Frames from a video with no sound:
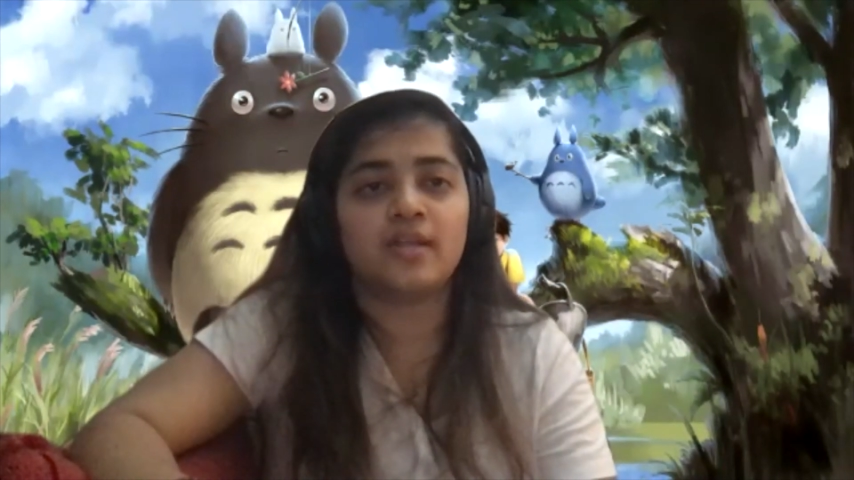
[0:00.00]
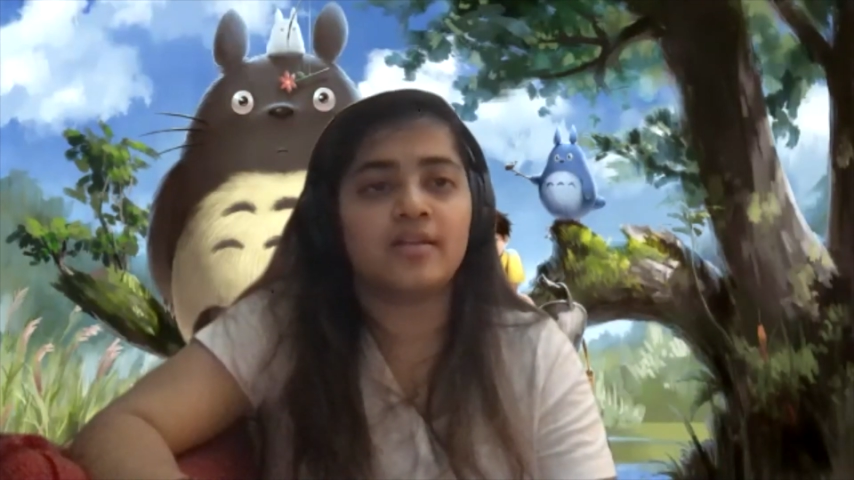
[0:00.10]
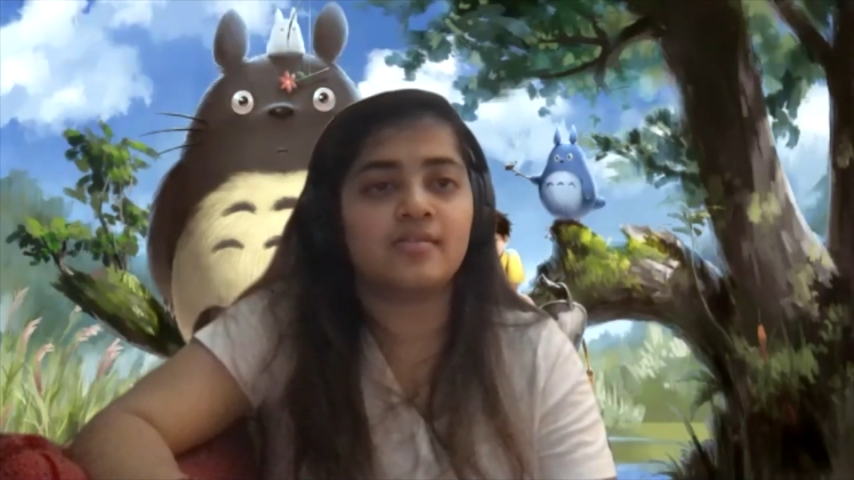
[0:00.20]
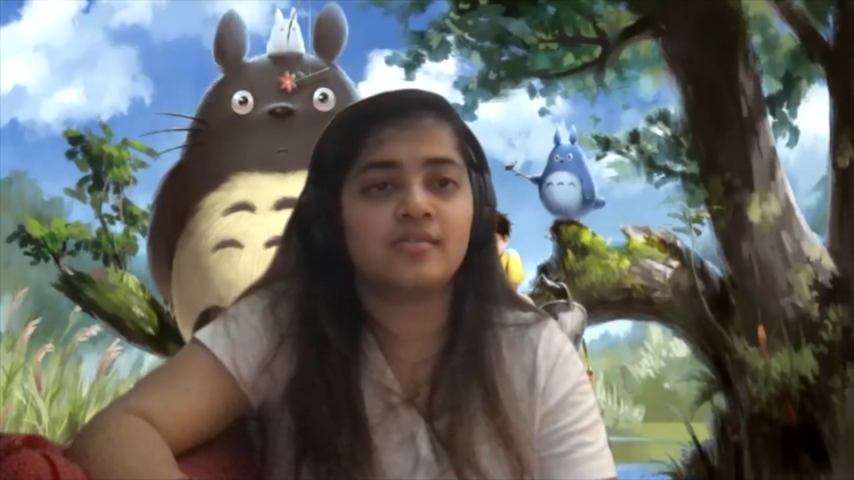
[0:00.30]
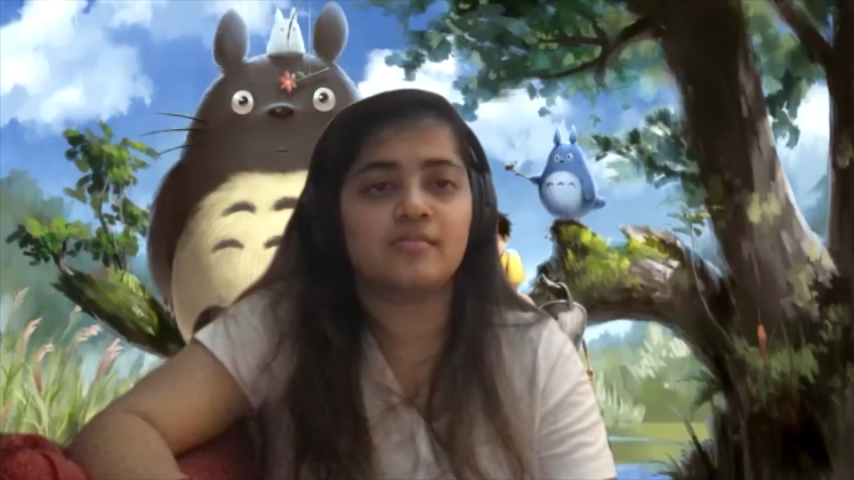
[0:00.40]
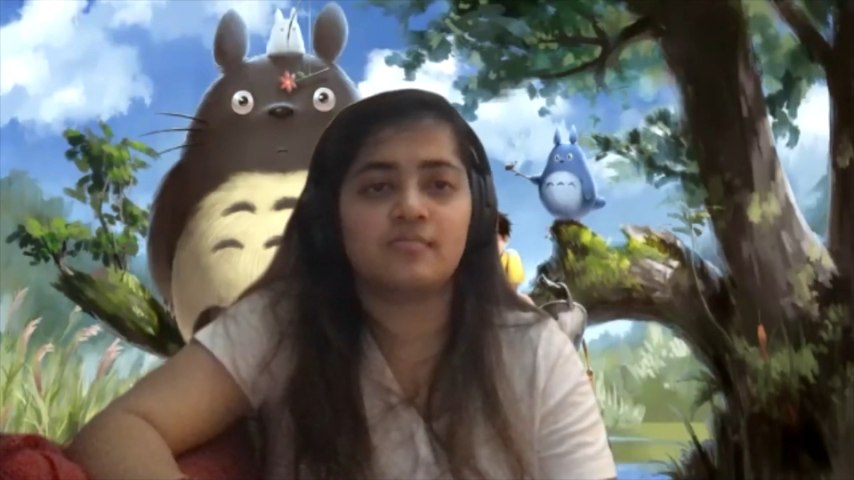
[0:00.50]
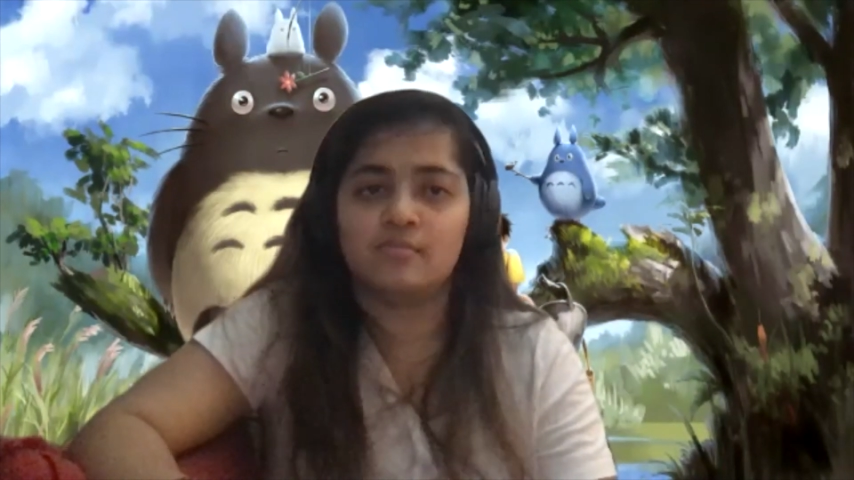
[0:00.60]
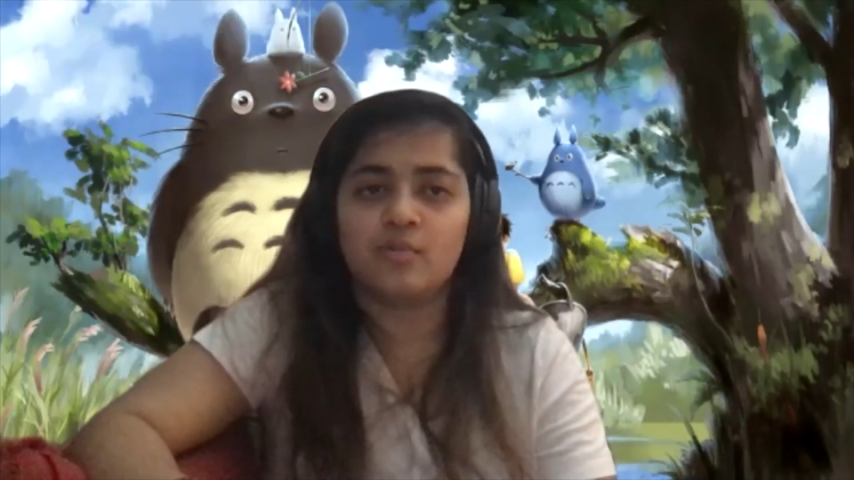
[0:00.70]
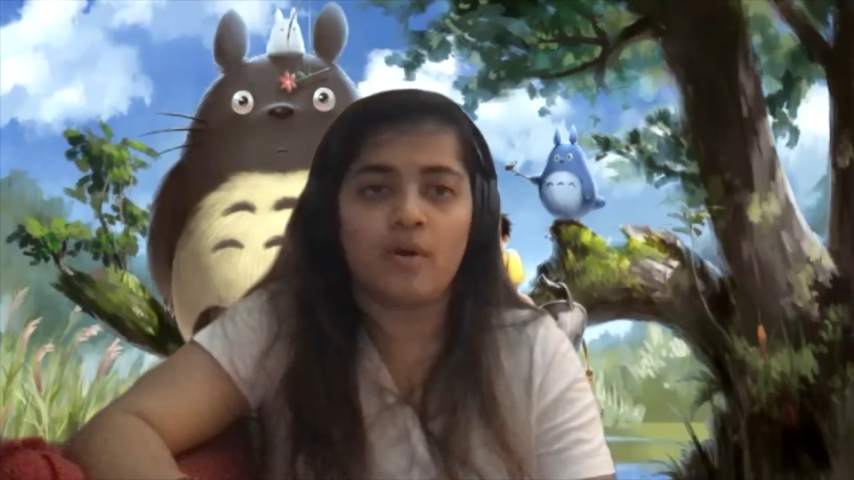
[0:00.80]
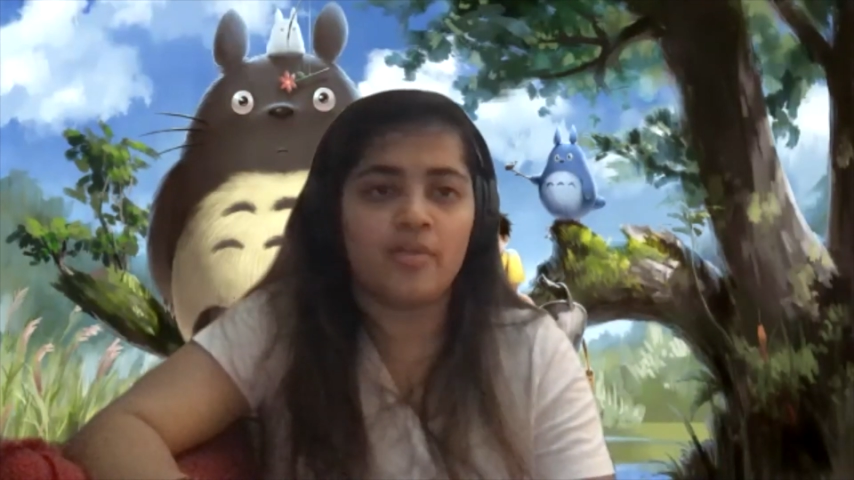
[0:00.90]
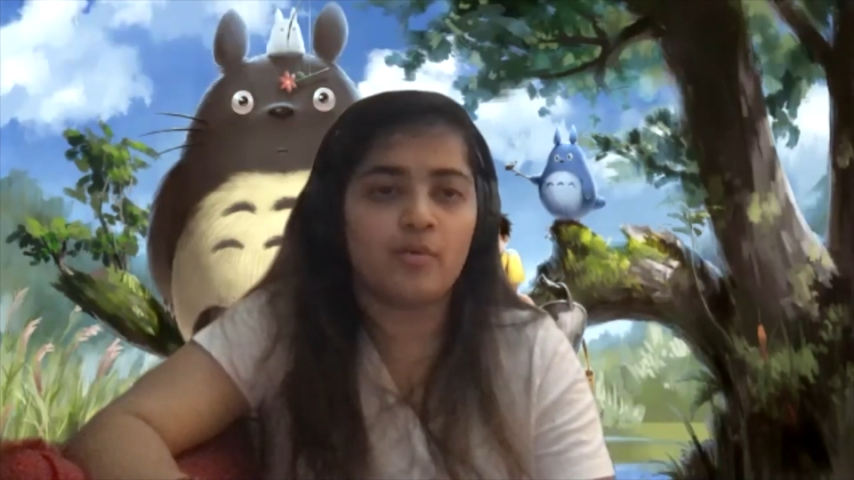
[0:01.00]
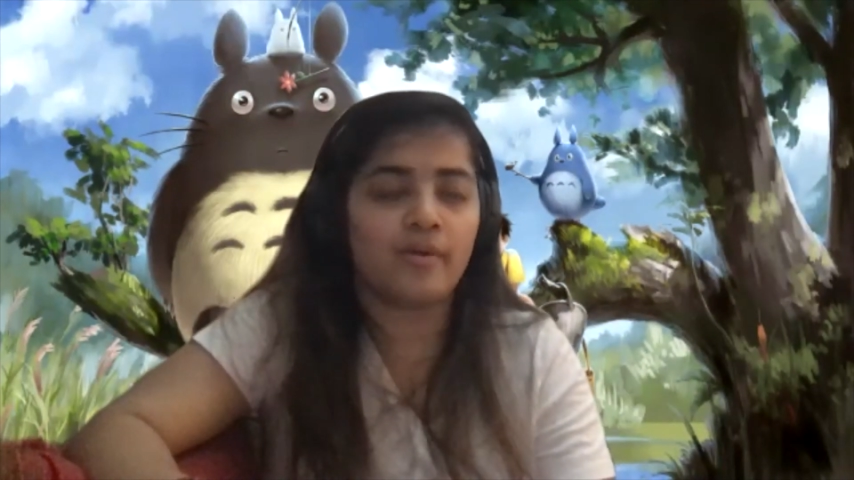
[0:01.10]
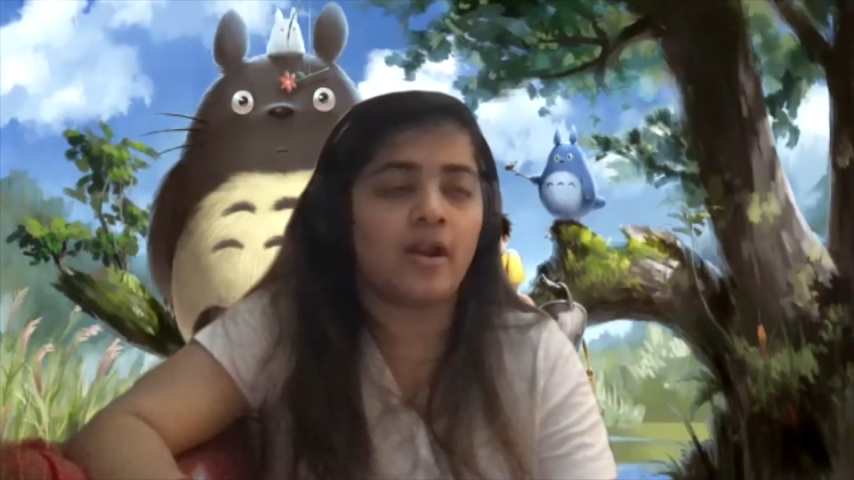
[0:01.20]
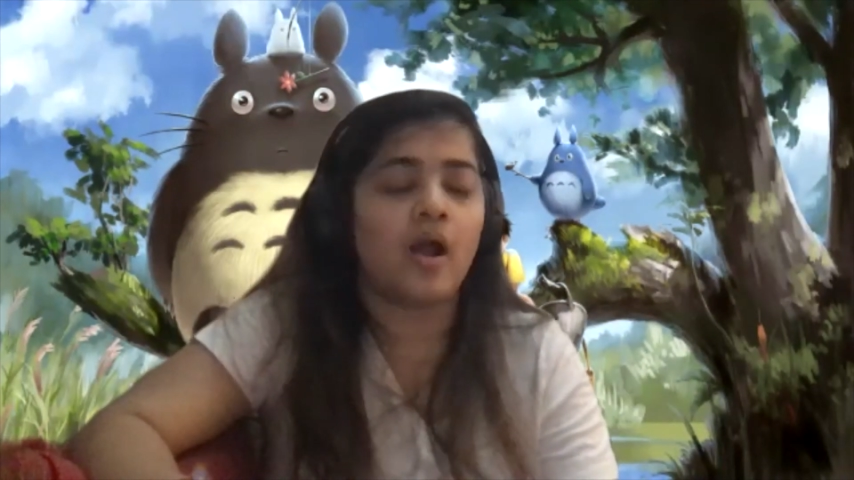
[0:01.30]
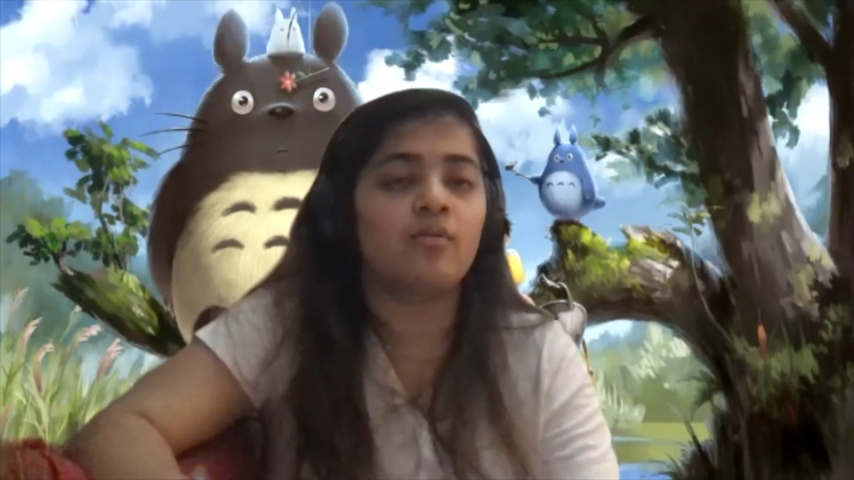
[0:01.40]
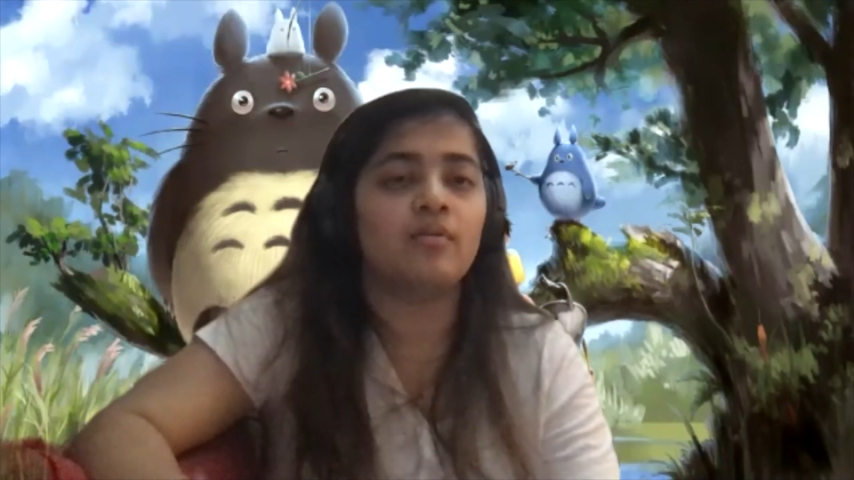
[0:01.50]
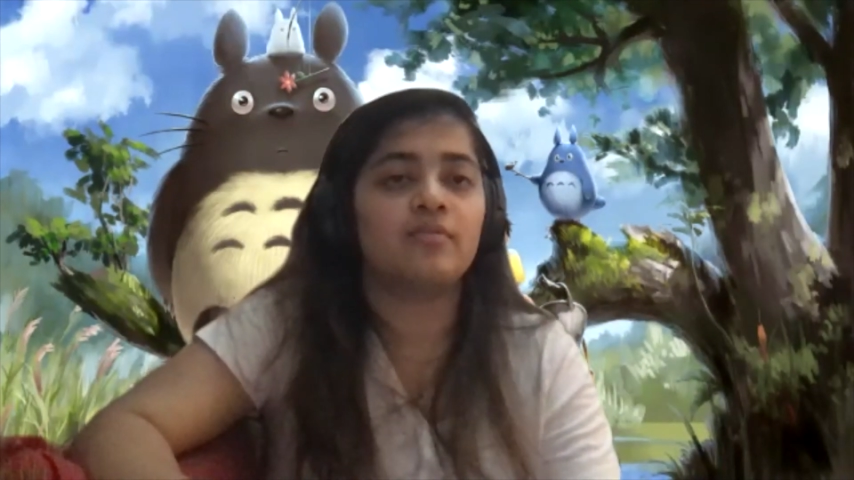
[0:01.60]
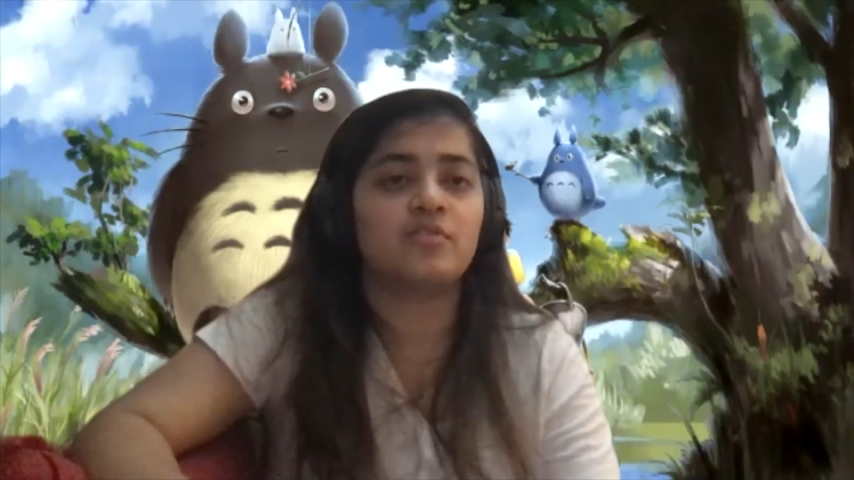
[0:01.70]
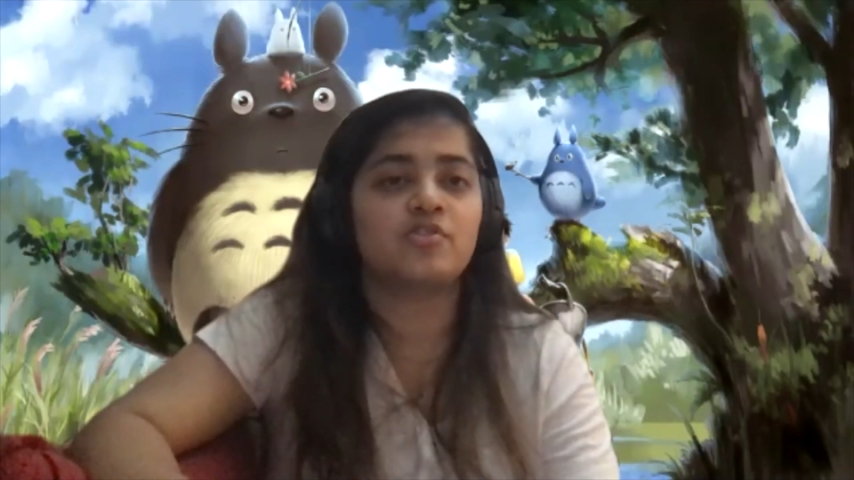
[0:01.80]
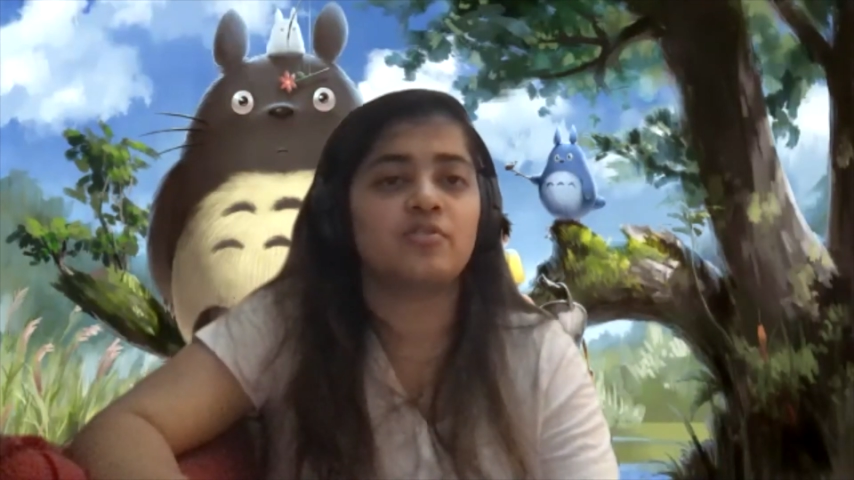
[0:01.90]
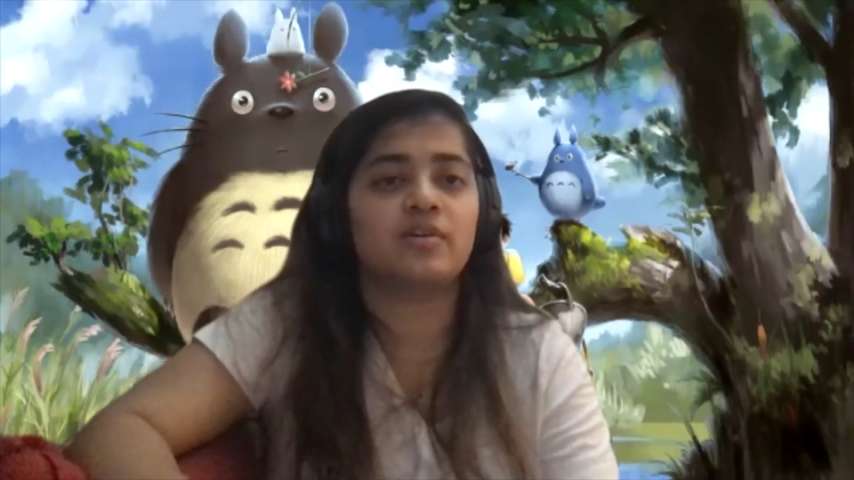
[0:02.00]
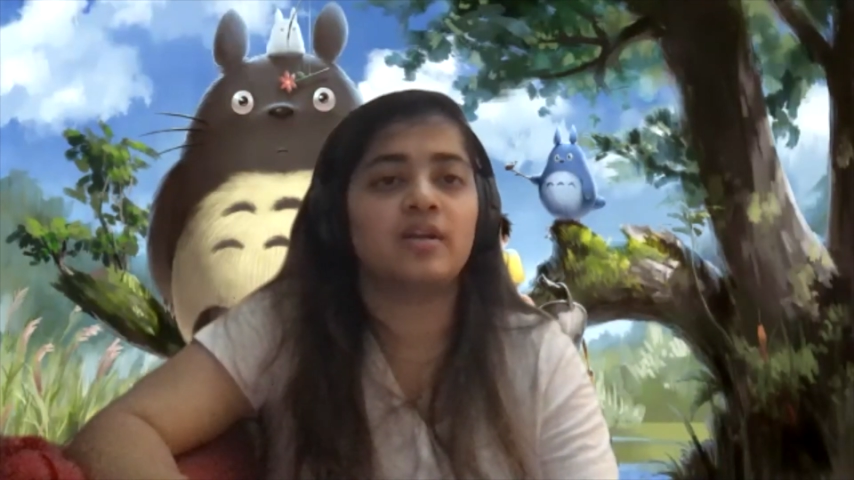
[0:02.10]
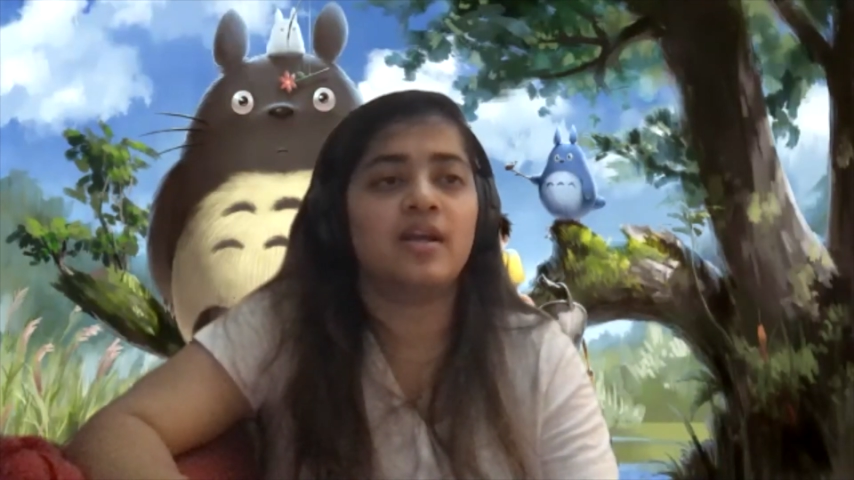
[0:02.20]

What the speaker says: There is no other way around, for sure.